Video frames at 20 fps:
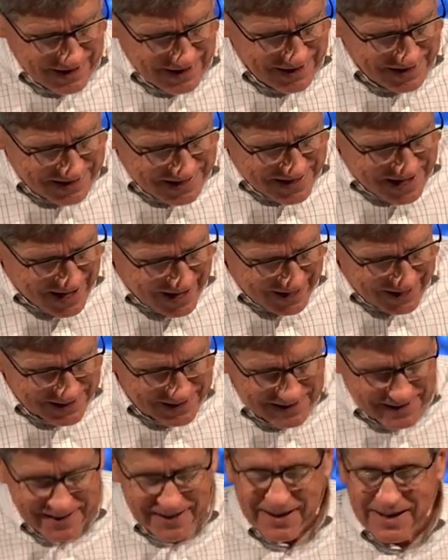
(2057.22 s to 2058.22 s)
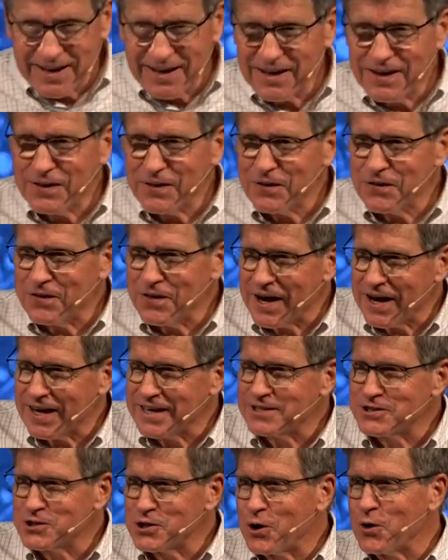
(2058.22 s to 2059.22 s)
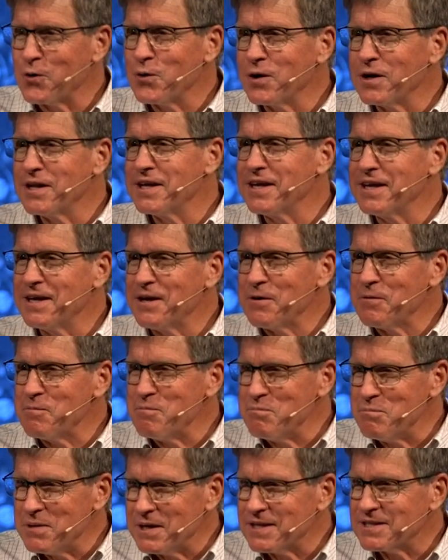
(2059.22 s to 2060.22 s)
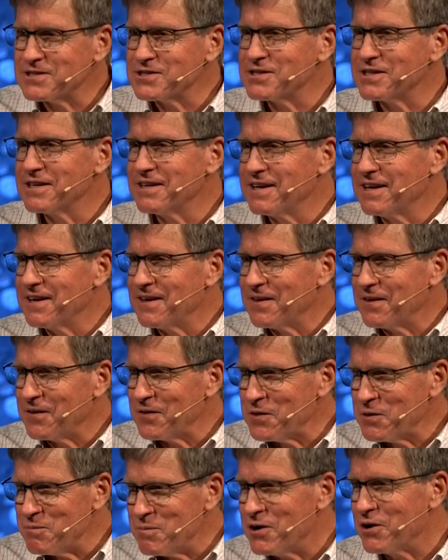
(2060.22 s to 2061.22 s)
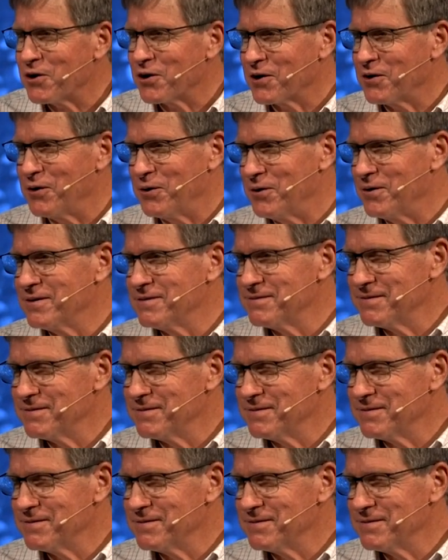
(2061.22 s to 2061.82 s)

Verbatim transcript: And yet, they totally missed the miracle.